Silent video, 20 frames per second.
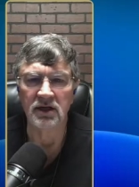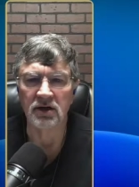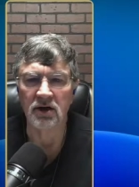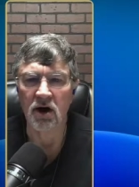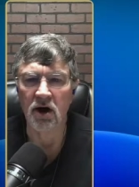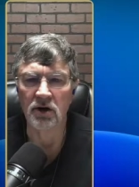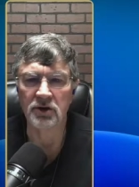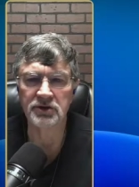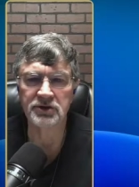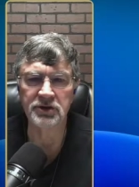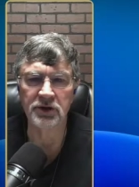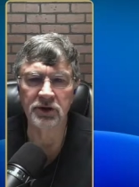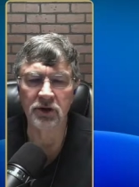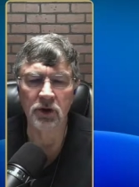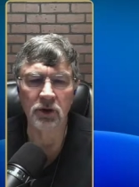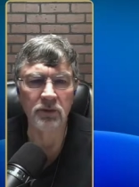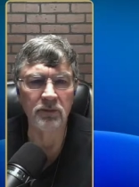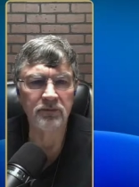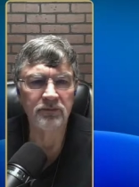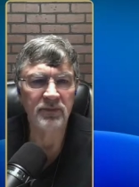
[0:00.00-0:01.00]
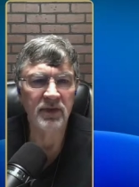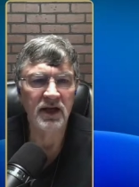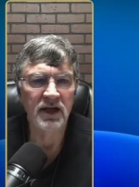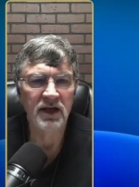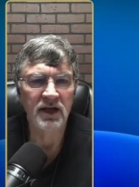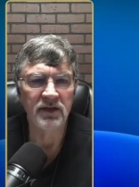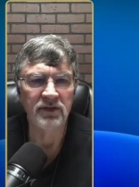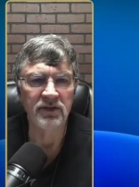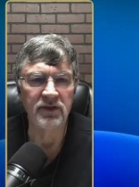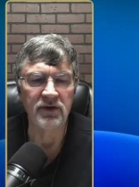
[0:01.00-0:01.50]
Also,
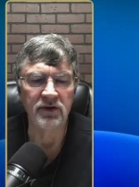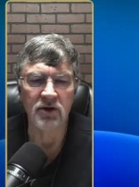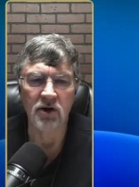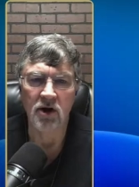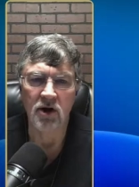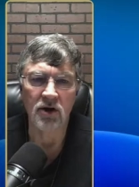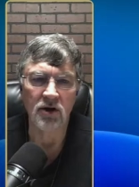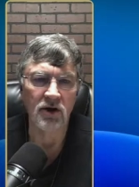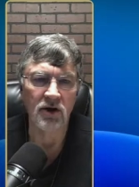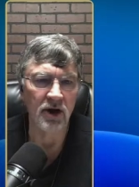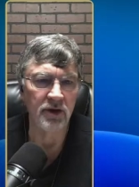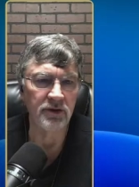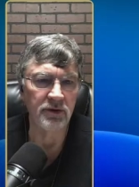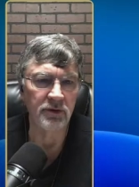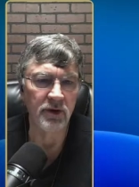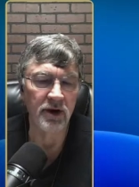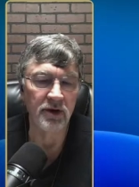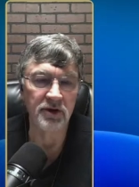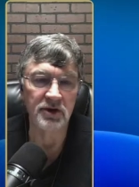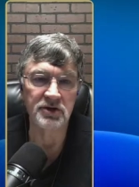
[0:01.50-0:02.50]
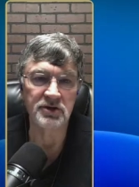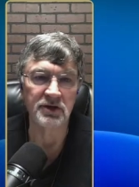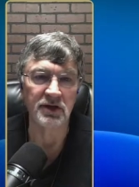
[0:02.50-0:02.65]
there are other